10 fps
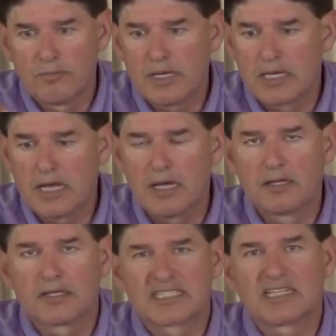
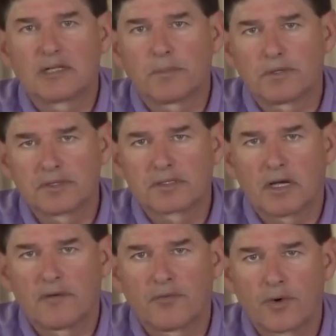begin the
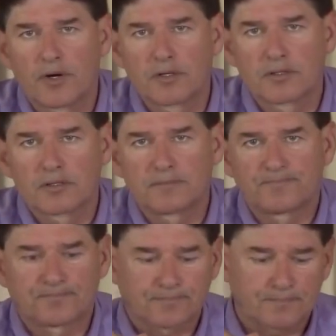syllables of words.